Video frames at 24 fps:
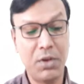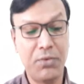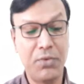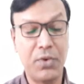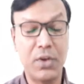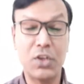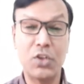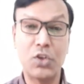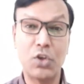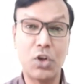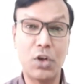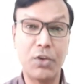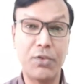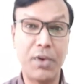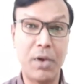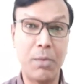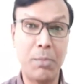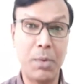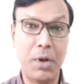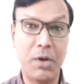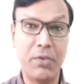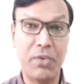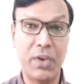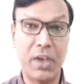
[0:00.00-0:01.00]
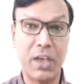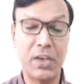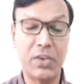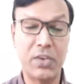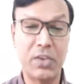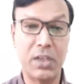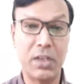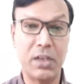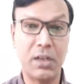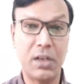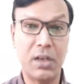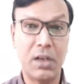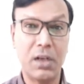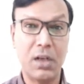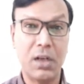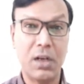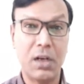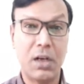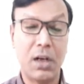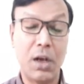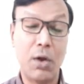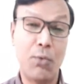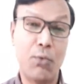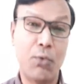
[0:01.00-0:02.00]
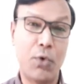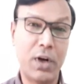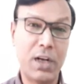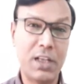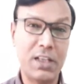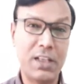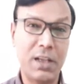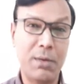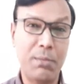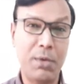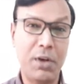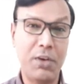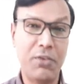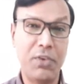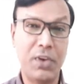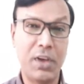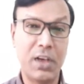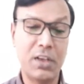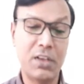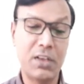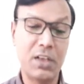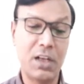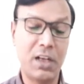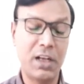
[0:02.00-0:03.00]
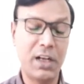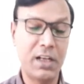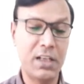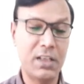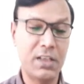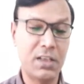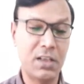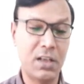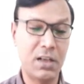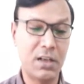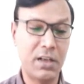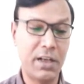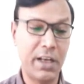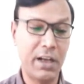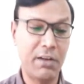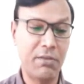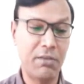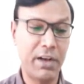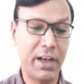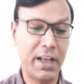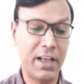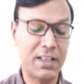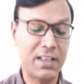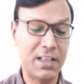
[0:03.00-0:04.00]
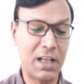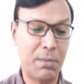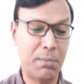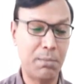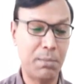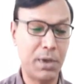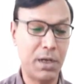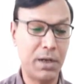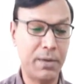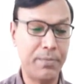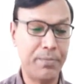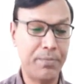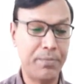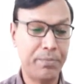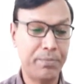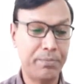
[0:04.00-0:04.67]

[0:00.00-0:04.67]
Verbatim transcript: the function of amplification. Now what is amplification? Let us take one example.